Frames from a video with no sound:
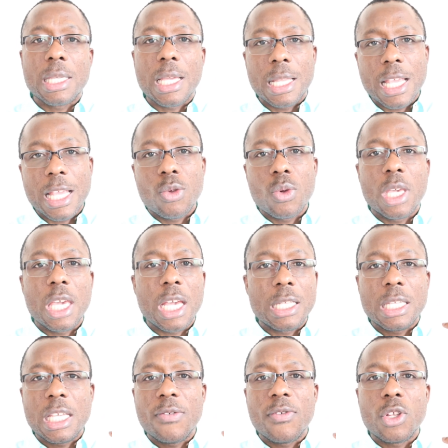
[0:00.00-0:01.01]
And then you
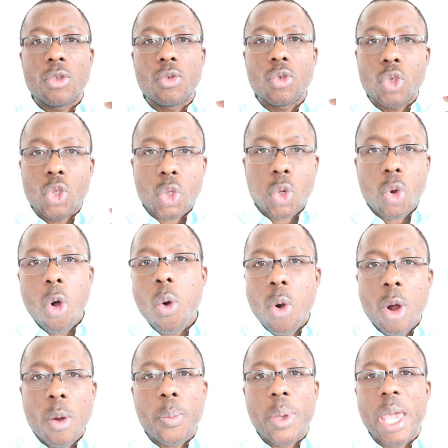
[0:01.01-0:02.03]
get even
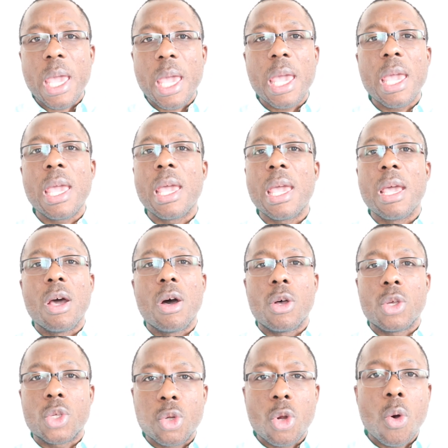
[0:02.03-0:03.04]
slower pay
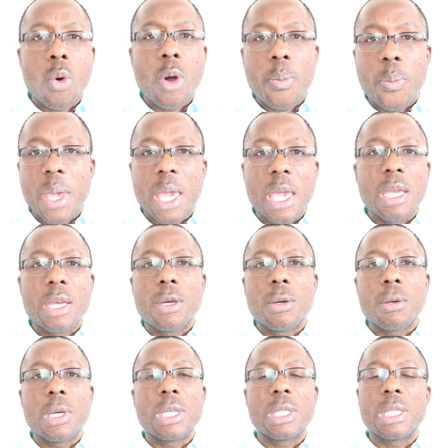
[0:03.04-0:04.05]
or slower pay
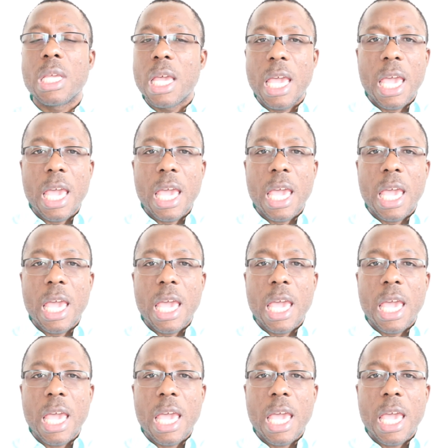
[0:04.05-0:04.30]
increase,